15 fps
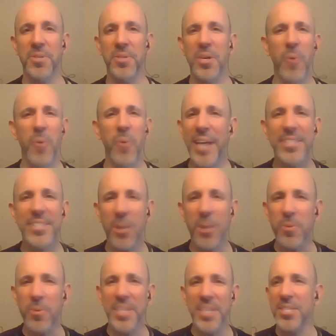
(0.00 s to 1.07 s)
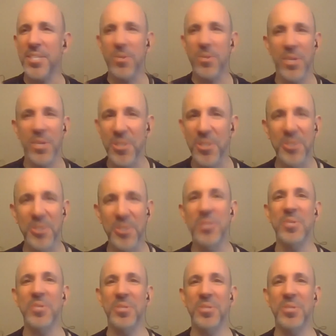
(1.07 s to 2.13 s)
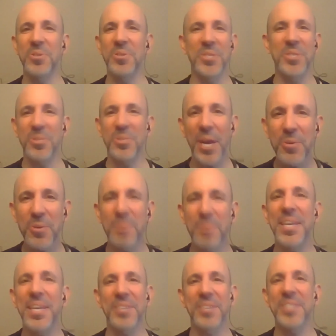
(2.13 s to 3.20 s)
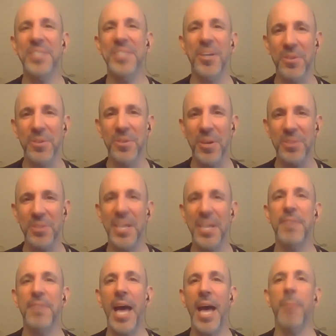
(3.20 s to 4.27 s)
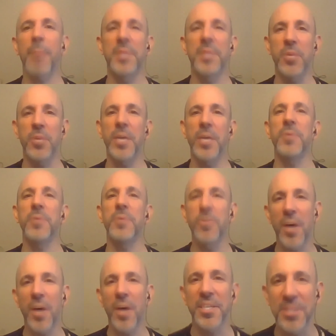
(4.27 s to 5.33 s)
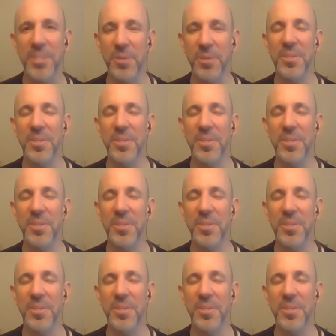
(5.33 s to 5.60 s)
Why don't we just crush our New Year's resolutions? Why don't we make our life happen the way we want it to?